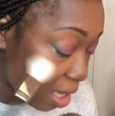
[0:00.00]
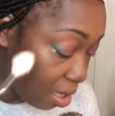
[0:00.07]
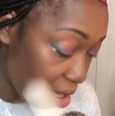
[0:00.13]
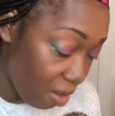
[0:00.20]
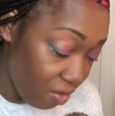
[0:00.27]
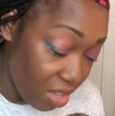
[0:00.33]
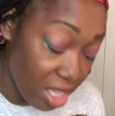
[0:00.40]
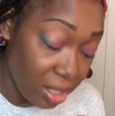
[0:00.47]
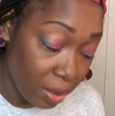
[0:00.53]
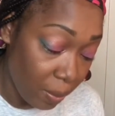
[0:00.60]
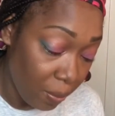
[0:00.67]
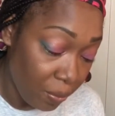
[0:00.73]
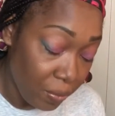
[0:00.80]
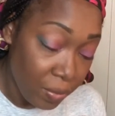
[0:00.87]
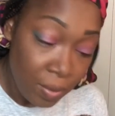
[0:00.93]
I love this.
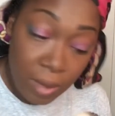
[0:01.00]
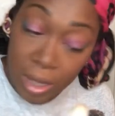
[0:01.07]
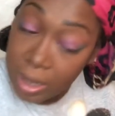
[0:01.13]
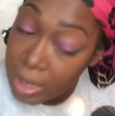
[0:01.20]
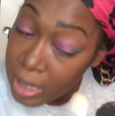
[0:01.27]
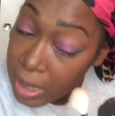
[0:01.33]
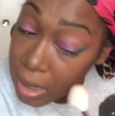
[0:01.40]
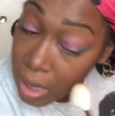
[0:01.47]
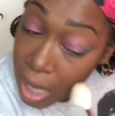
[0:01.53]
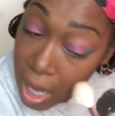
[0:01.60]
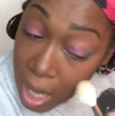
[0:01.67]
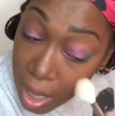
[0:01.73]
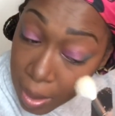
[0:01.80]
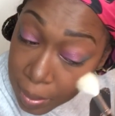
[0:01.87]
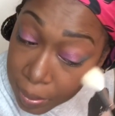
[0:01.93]
This
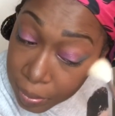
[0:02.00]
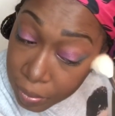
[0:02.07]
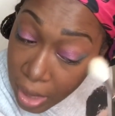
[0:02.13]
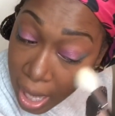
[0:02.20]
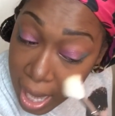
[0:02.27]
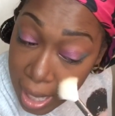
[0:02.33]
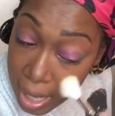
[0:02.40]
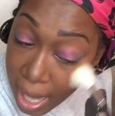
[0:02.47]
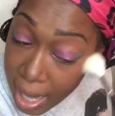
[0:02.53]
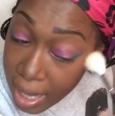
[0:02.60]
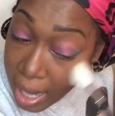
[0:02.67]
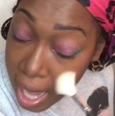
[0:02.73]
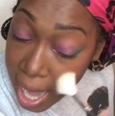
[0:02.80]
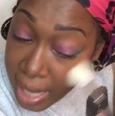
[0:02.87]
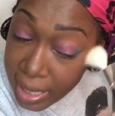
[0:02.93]

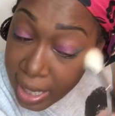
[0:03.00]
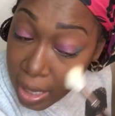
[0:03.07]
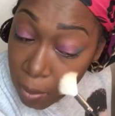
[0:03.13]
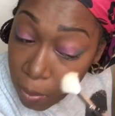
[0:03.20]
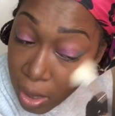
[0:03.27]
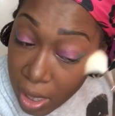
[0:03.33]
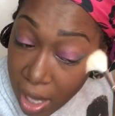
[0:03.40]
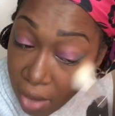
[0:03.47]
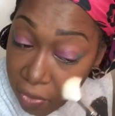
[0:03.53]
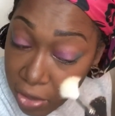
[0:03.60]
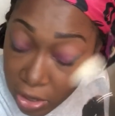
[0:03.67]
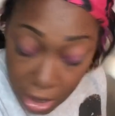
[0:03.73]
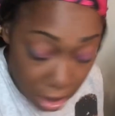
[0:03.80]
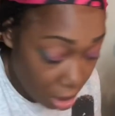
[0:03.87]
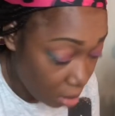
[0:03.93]
highlighter, I didn't want it at
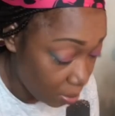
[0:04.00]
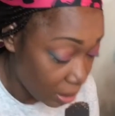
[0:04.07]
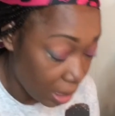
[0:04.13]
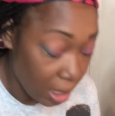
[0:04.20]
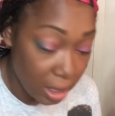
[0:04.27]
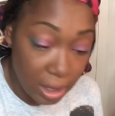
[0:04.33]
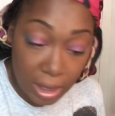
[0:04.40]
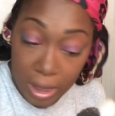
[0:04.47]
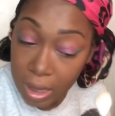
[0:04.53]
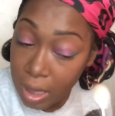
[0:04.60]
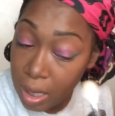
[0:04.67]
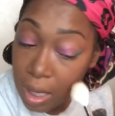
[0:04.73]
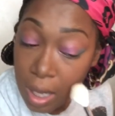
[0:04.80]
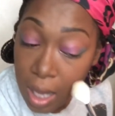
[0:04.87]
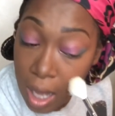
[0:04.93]
first. I thought it was ugly.
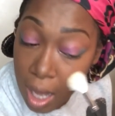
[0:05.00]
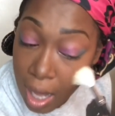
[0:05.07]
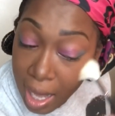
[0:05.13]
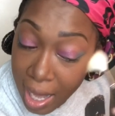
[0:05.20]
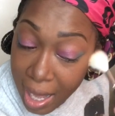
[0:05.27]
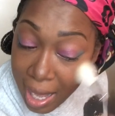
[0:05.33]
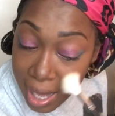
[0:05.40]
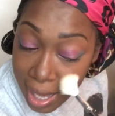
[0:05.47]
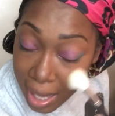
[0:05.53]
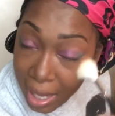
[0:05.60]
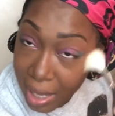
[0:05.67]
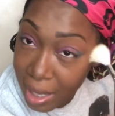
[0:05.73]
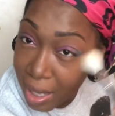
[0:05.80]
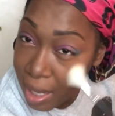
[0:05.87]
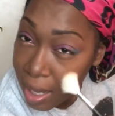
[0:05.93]

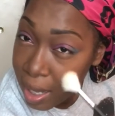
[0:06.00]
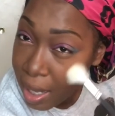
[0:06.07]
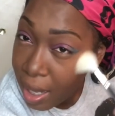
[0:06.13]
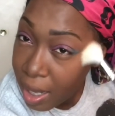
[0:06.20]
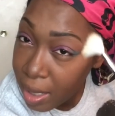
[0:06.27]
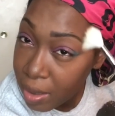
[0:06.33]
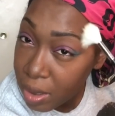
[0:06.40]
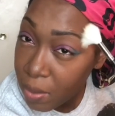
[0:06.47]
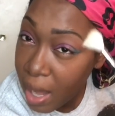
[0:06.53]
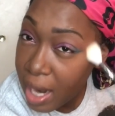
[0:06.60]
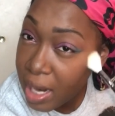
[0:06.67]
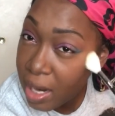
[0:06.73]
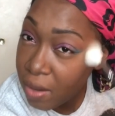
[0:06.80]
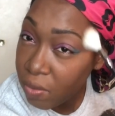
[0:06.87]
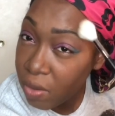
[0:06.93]
And that's why I
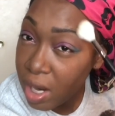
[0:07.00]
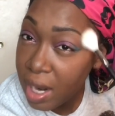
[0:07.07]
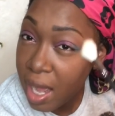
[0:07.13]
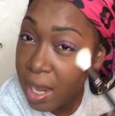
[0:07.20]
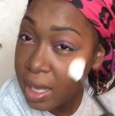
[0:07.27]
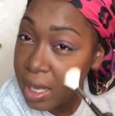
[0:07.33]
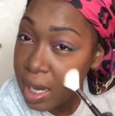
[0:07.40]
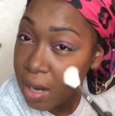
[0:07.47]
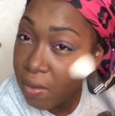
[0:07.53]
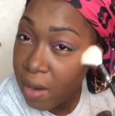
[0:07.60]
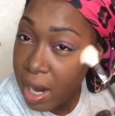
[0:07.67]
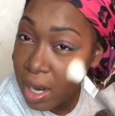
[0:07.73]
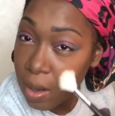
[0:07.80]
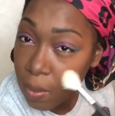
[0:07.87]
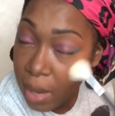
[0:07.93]
didn't run out and get it
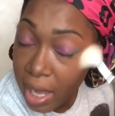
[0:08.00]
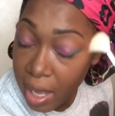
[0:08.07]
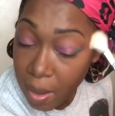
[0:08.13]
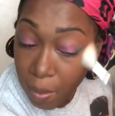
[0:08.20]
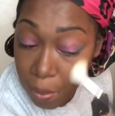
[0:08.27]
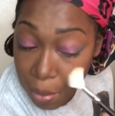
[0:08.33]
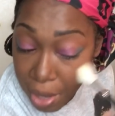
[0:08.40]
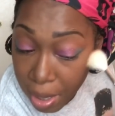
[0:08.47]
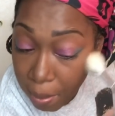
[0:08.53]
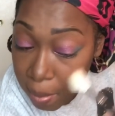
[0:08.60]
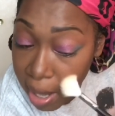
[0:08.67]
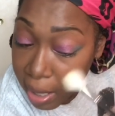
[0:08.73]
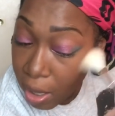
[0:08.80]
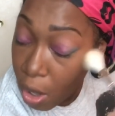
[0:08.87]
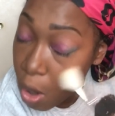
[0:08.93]
right away. But
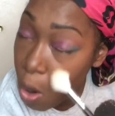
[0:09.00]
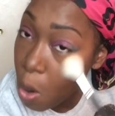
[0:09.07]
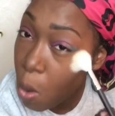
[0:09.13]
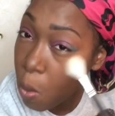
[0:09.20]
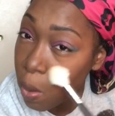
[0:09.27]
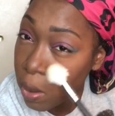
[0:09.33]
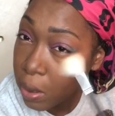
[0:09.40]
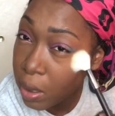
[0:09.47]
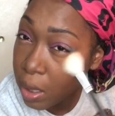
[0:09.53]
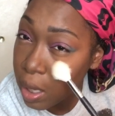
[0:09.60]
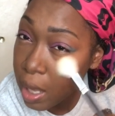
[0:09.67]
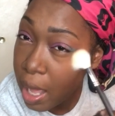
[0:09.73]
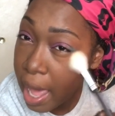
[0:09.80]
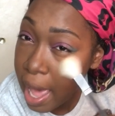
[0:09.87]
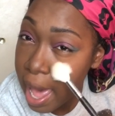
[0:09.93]
my
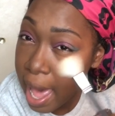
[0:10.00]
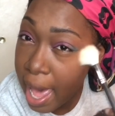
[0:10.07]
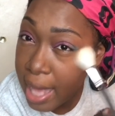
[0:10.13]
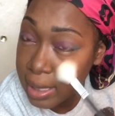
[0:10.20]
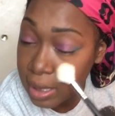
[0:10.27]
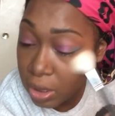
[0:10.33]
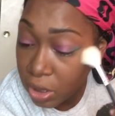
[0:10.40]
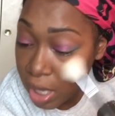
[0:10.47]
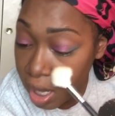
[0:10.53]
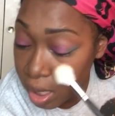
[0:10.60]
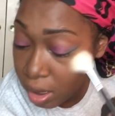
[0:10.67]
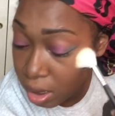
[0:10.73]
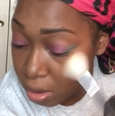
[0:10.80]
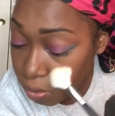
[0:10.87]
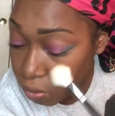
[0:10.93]
coworker has it. Shout out
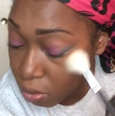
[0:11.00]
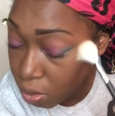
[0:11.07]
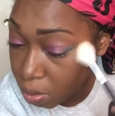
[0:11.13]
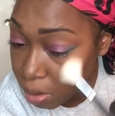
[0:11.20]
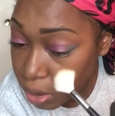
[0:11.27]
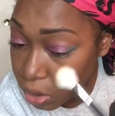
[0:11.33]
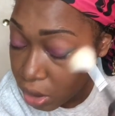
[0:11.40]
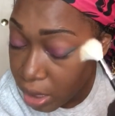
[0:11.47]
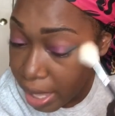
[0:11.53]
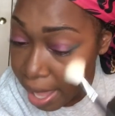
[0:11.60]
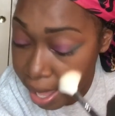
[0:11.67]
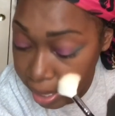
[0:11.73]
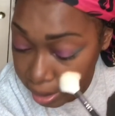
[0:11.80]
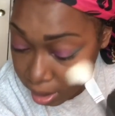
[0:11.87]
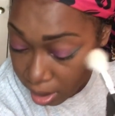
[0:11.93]
to Ruby. She
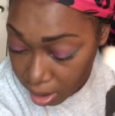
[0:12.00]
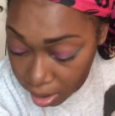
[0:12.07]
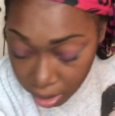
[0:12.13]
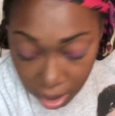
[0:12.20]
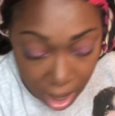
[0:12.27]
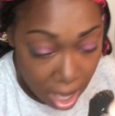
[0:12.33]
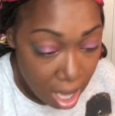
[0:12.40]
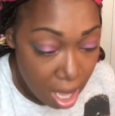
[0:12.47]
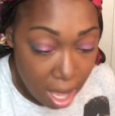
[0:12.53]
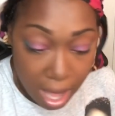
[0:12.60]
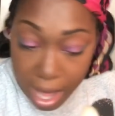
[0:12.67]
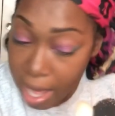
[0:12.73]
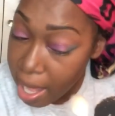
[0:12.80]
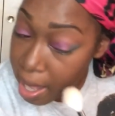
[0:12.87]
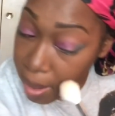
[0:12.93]
has this
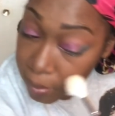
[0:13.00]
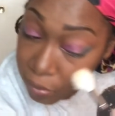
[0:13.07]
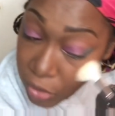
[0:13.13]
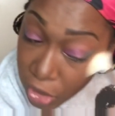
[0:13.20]
and